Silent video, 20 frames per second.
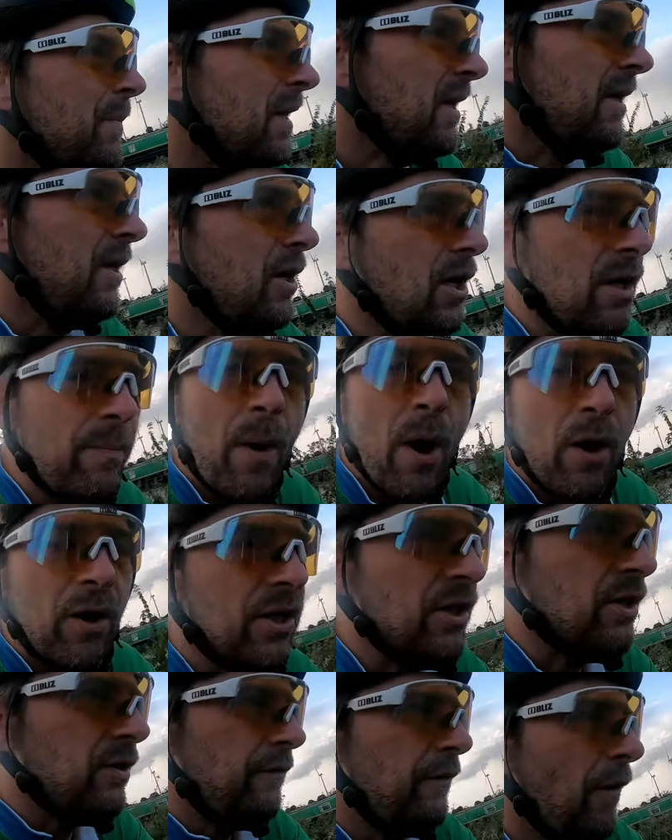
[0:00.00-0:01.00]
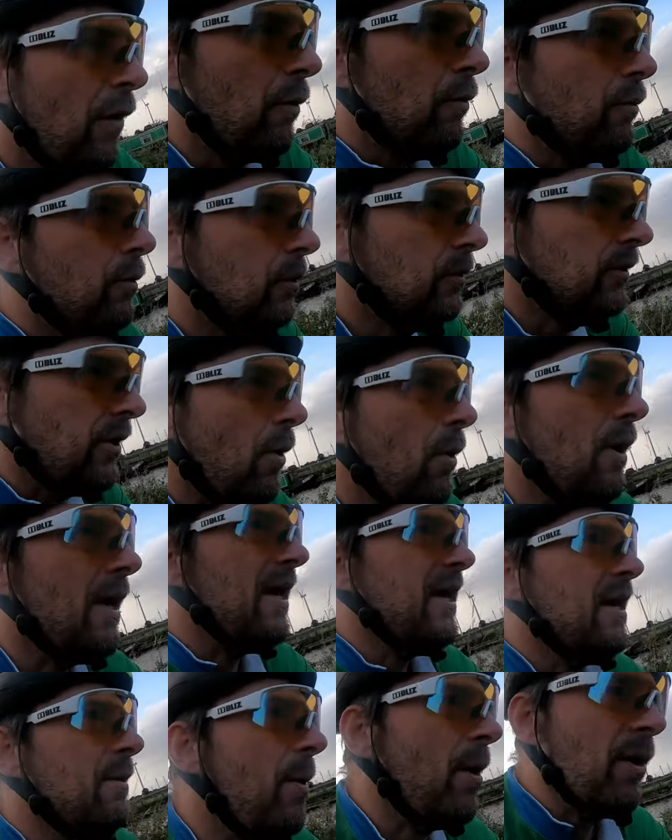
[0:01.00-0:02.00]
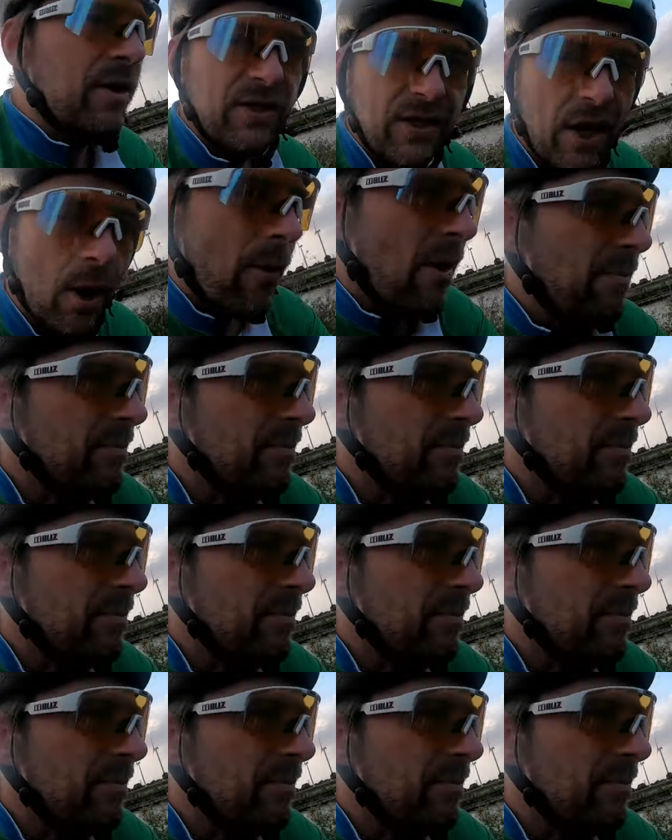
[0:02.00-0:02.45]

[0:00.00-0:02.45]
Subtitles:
you know, your pockets are full. Don't let your pockets go